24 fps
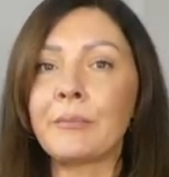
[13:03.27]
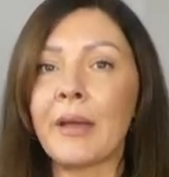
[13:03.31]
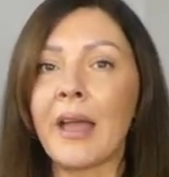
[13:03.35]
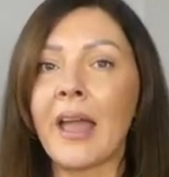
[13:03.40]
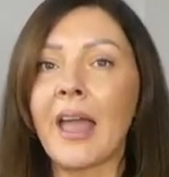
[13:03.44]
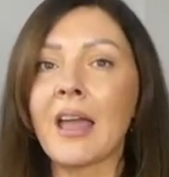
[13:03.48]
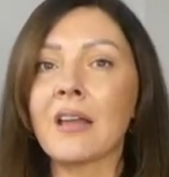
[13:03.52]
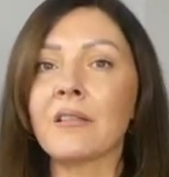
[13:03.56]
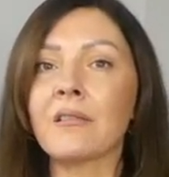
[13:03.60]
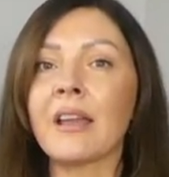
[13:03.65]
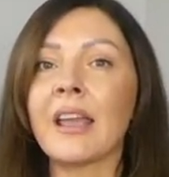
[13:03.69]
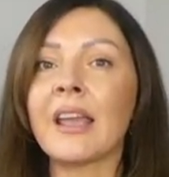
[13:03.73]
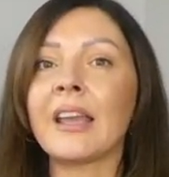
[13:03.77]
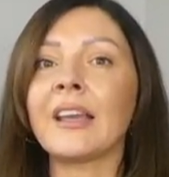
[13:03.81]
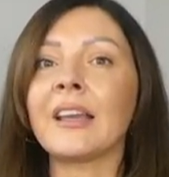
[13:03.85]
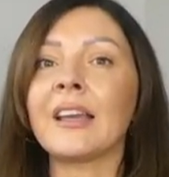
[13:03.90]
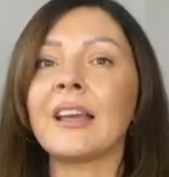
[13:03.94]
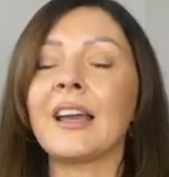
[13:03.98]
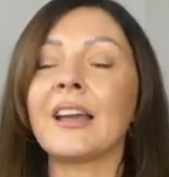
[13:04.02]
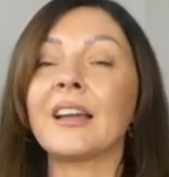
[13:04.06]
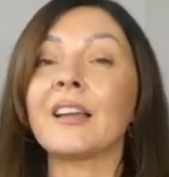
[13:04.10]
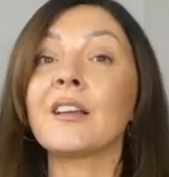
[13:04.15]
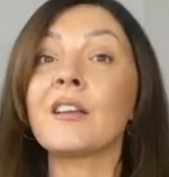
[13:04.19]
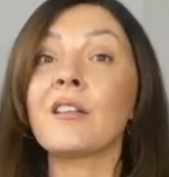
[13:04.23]

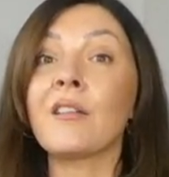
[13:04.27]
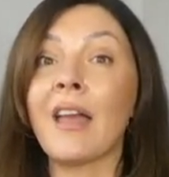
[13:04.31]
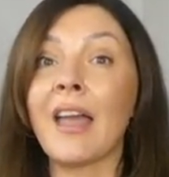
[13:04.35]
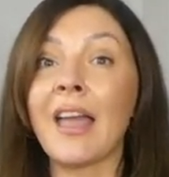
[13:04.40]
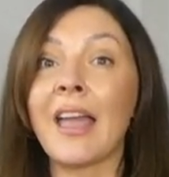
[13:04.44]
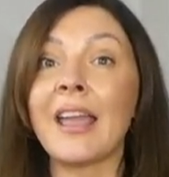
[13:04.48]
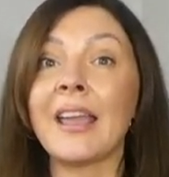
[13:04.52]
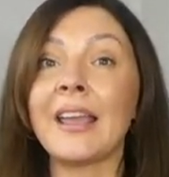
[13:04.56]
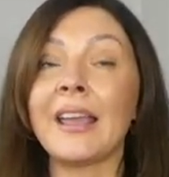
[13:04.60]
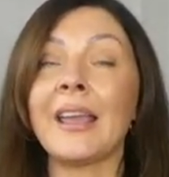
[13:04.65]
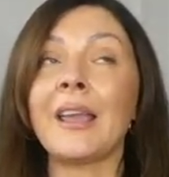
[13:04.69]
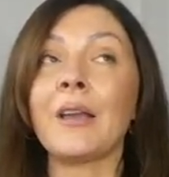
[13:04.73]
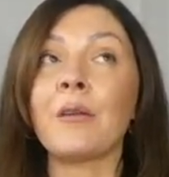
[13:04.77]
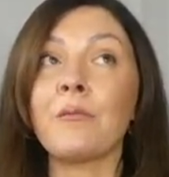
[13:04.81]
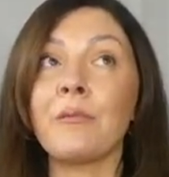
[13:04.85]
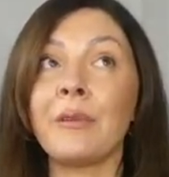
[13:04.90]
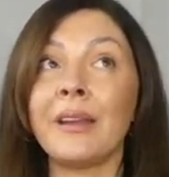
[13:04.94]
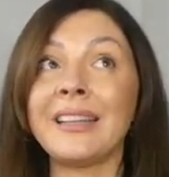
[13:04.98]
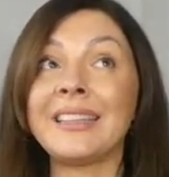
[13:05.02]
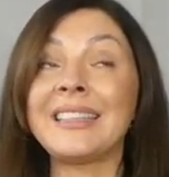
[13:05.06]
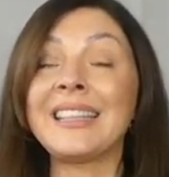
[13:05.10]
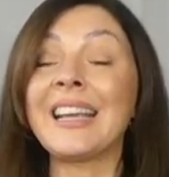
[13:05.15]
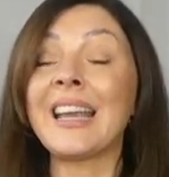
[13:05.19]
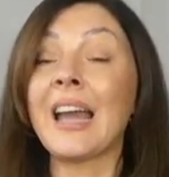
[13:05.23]
pairing grey
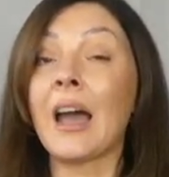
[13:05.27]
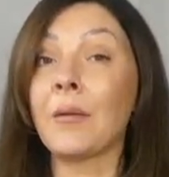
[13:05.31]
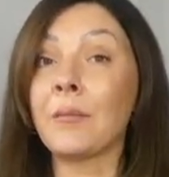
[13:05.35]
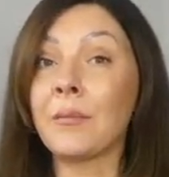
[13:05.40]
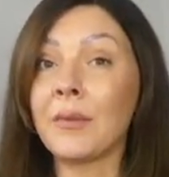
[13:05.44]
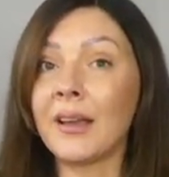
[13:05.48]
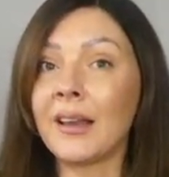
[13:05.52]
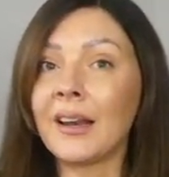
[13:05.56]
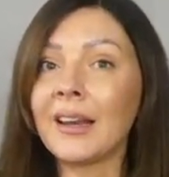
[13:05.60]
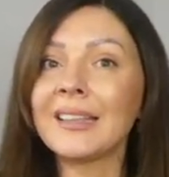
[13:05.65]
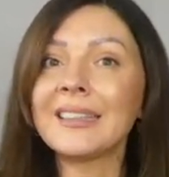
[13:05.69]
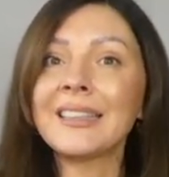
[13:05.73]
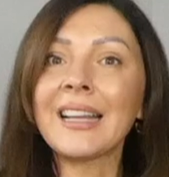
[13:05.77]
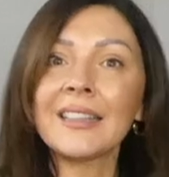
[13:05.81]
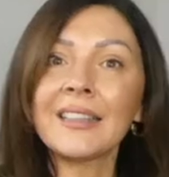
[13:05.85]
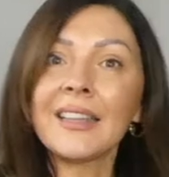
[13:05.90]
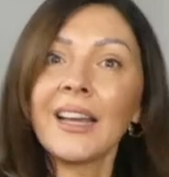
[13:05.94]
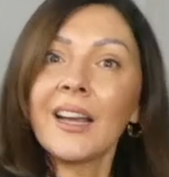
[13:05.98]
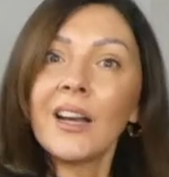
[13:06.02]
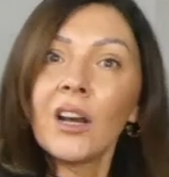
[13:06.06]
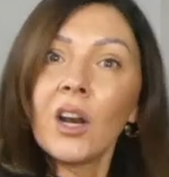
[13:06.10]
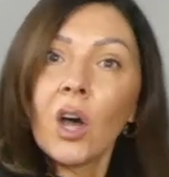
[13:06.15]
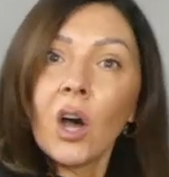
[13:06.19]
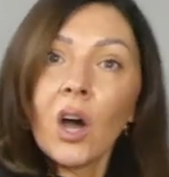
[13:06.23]
with camel, that
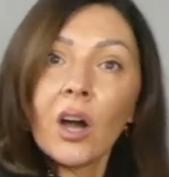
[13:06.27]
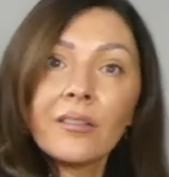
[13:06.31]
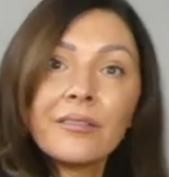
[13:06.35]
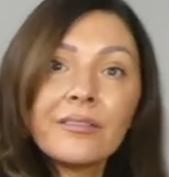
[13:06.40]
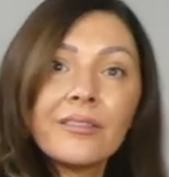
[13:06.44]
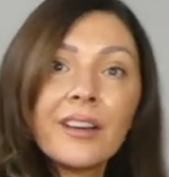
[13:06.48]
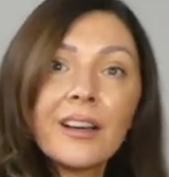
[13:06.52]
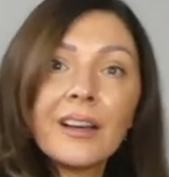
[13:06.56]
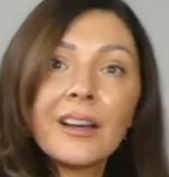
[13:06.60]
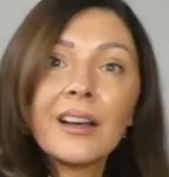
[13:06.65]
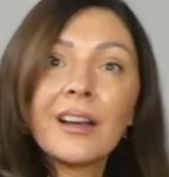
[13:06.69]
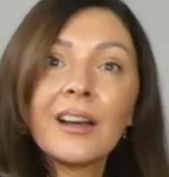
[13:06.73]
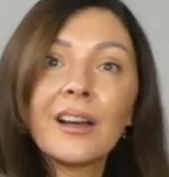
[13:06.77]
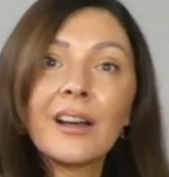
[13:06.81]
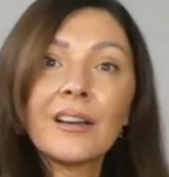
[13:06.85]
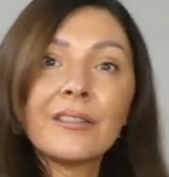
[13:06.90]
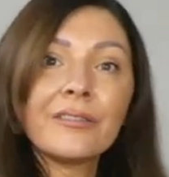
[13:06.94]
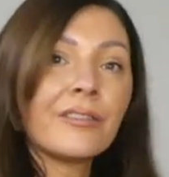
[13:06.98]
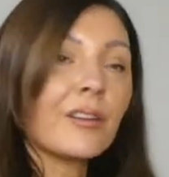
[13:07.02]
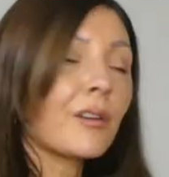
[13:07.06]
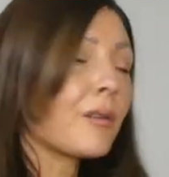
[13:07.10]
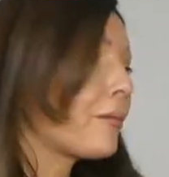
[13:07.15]
I love for